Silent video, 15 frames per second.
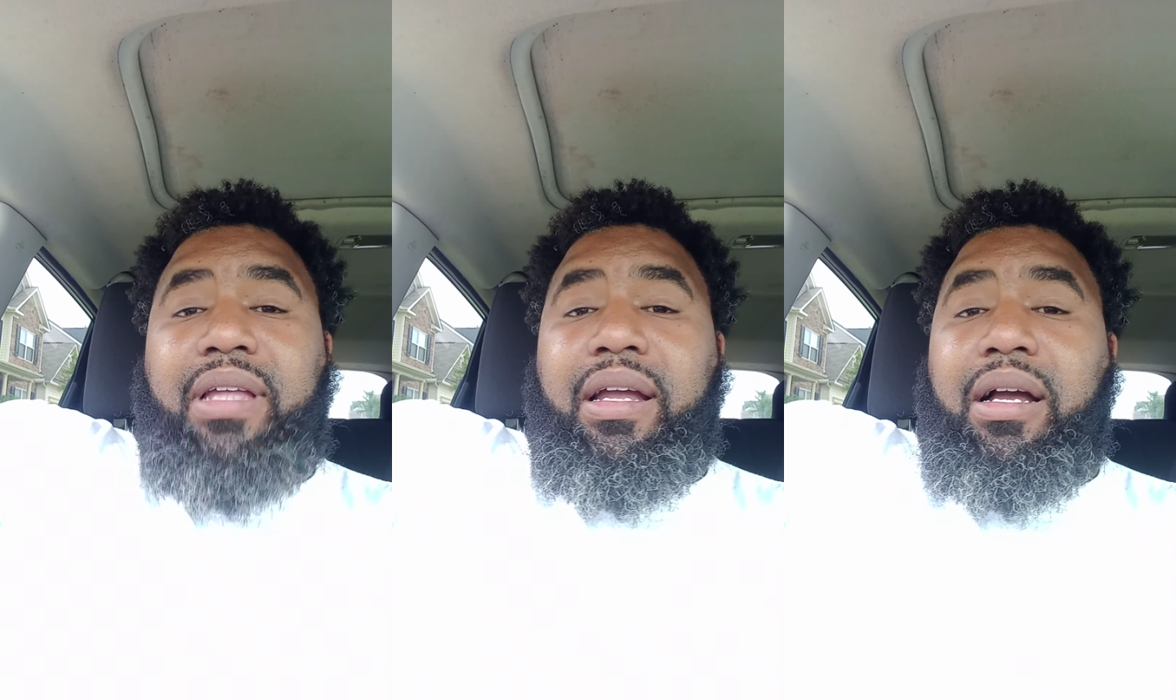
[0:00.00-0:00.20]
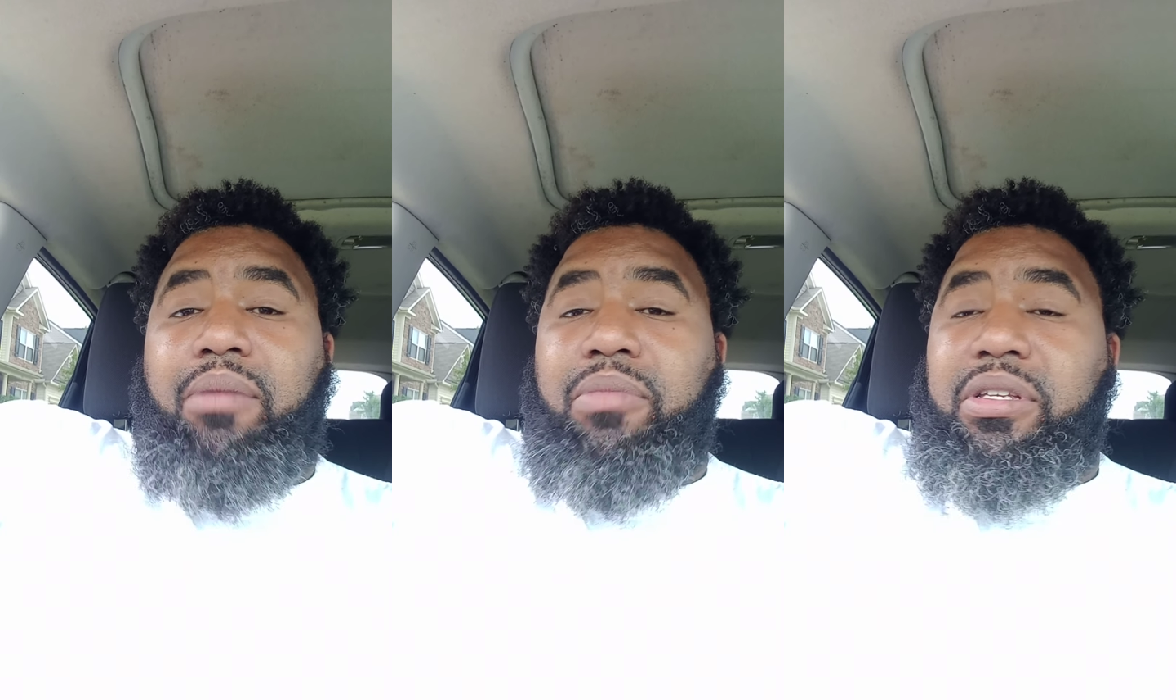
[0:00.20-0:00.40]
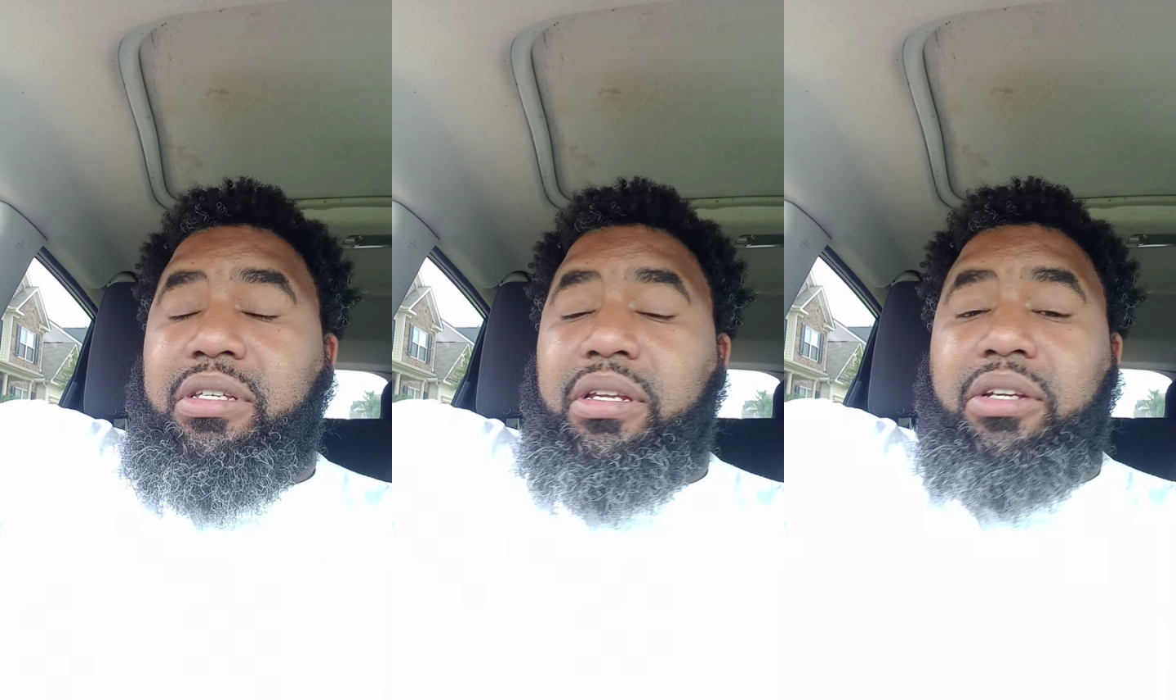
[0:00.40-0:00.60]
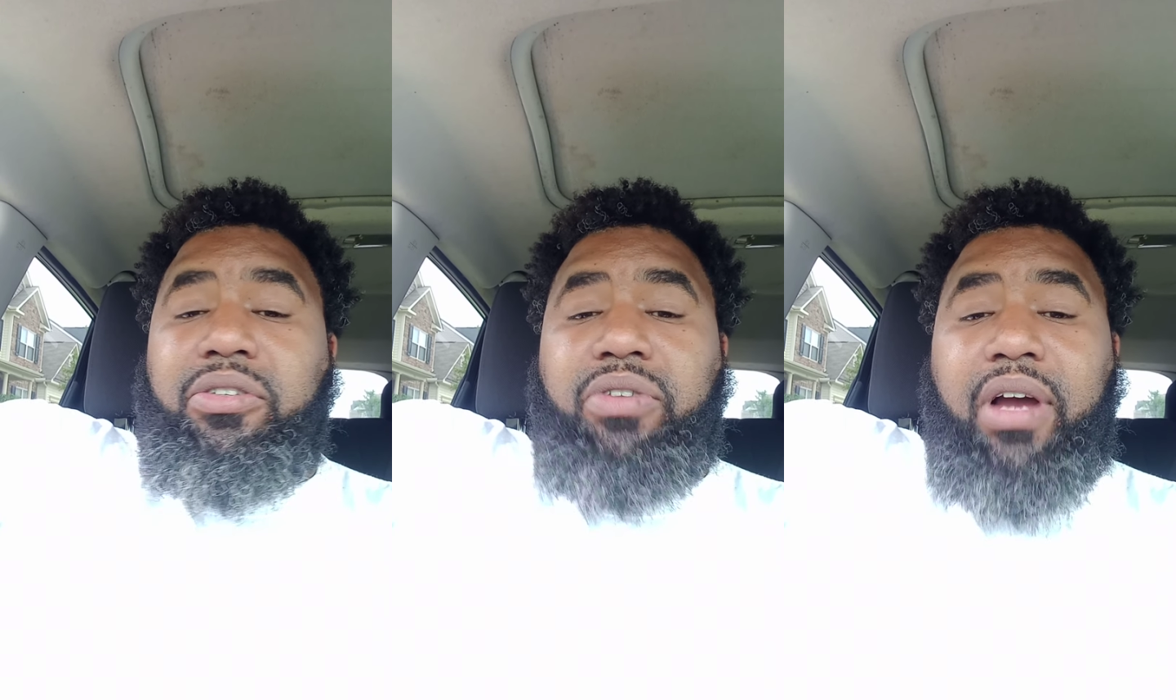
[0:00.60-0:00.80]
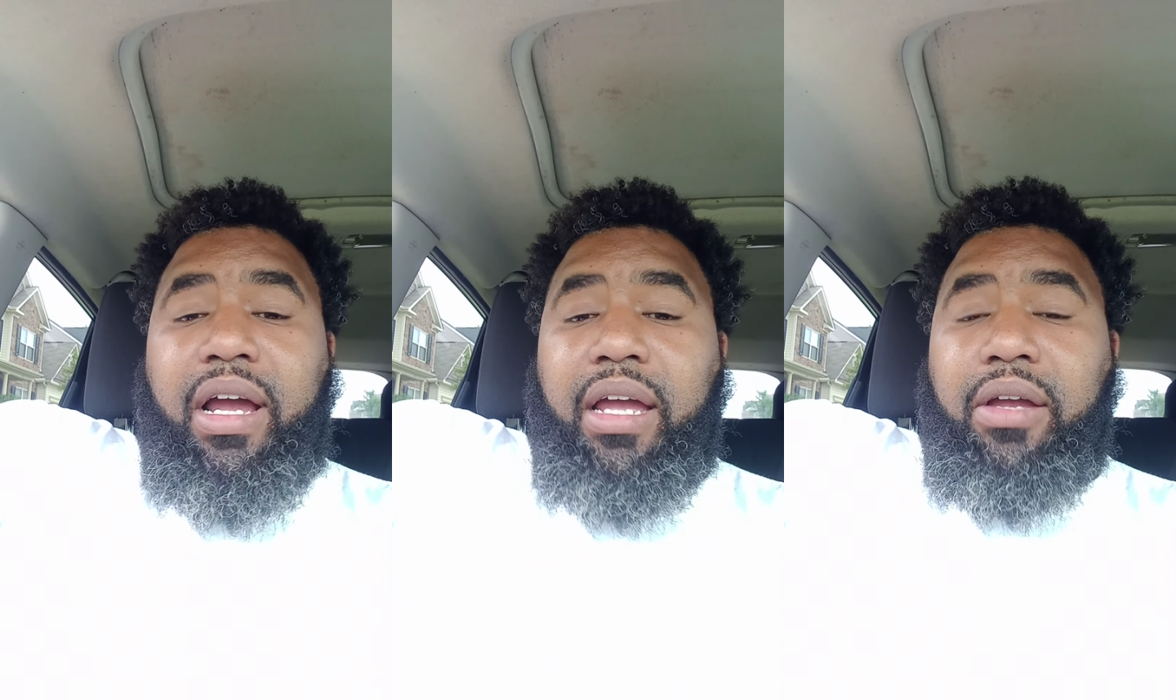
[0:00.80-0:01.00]
they're coming to the
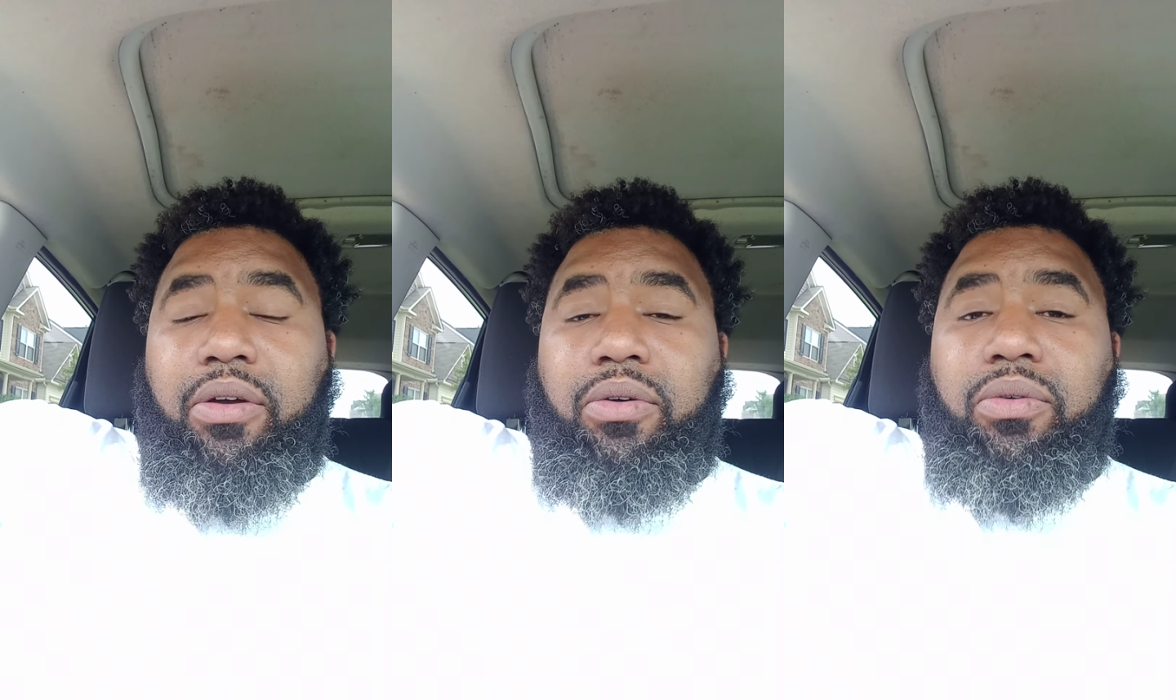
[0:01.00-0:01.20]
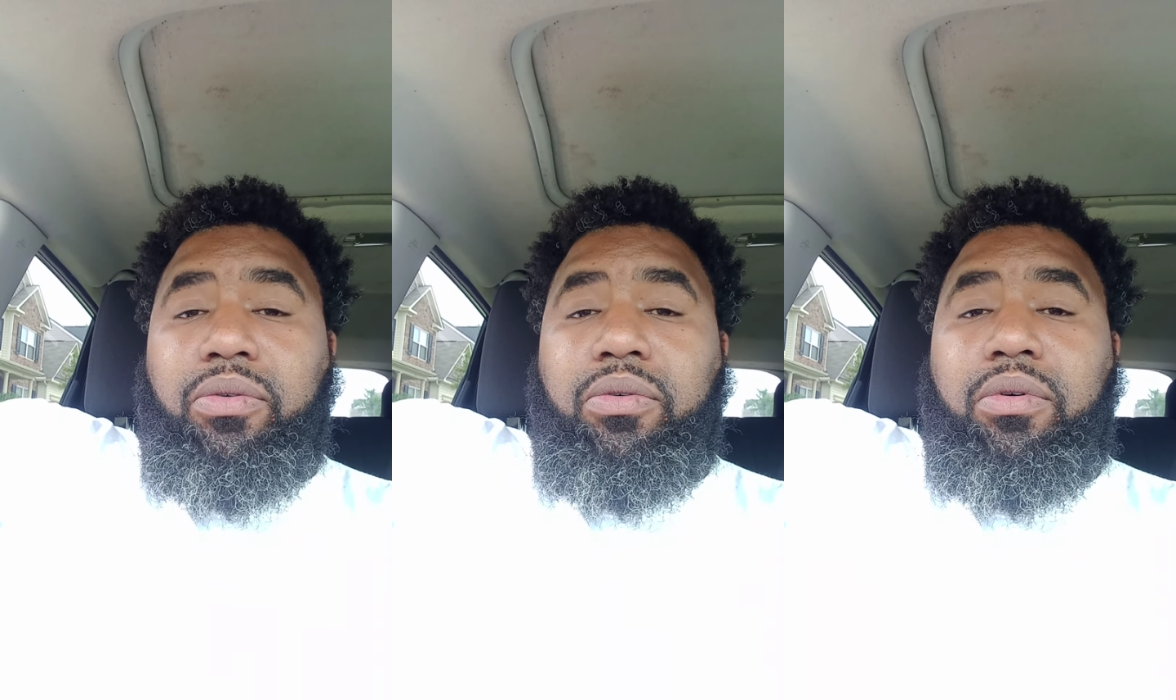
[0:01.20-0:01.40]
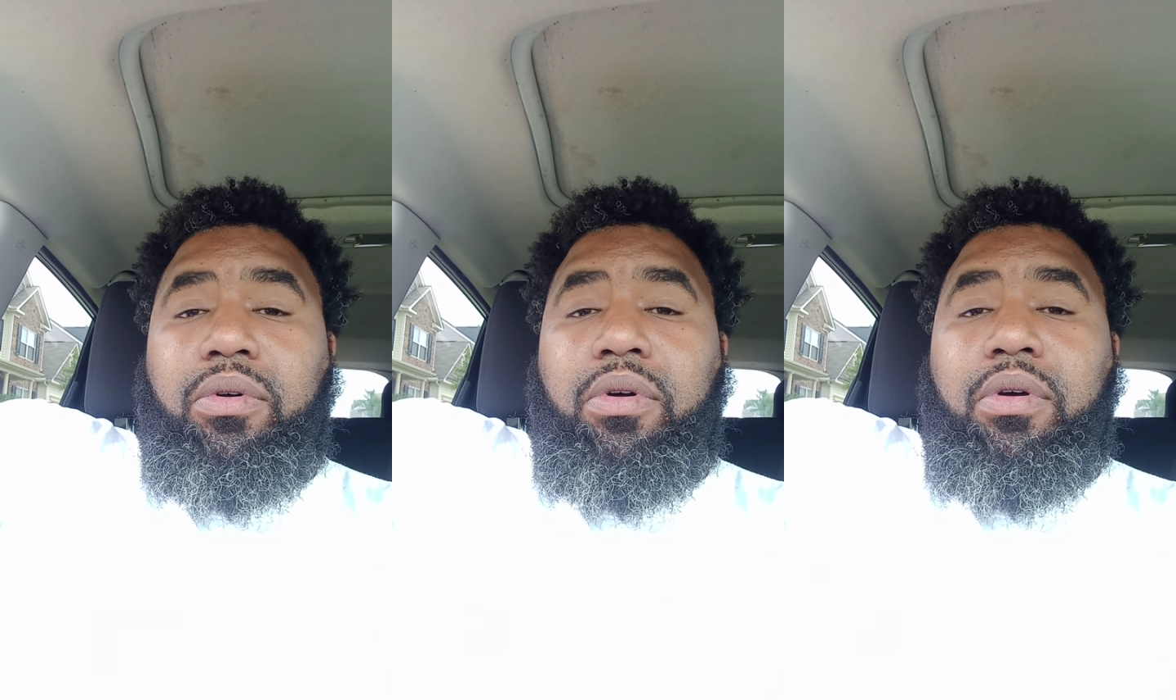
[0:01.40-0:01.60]
triangle.